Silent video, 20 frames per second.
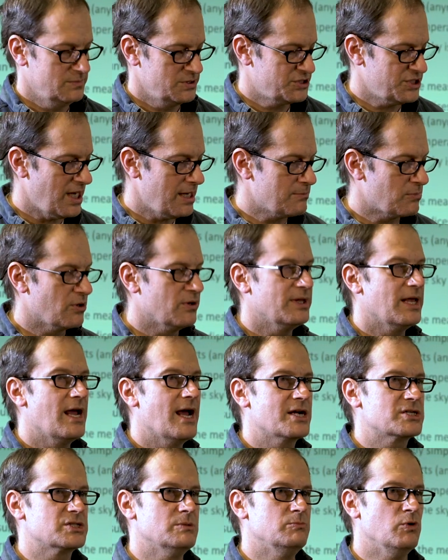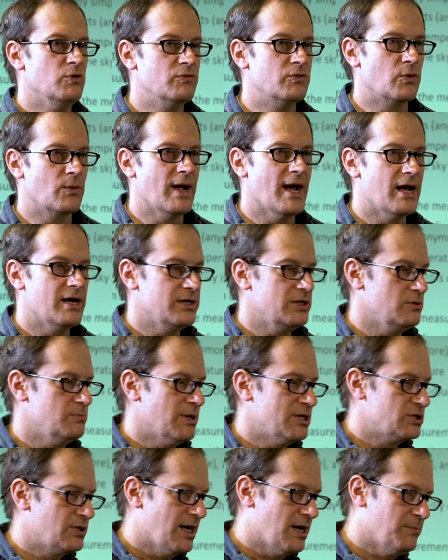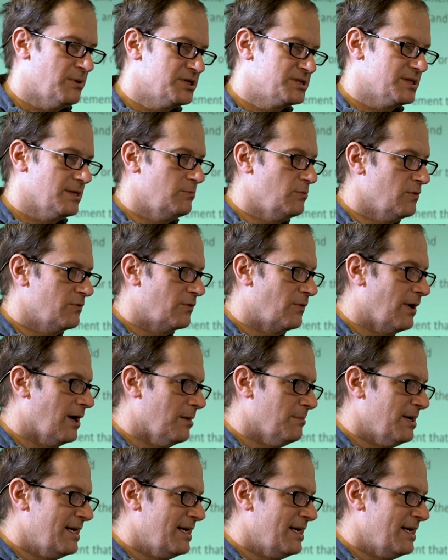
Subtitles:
chamber, and they actually moved around, and you measured how much they moved around.